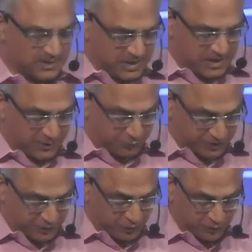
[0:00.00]
and
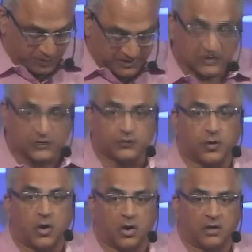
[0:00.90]
renewal is for
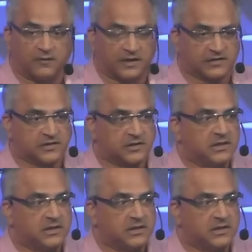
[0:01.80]
all of us.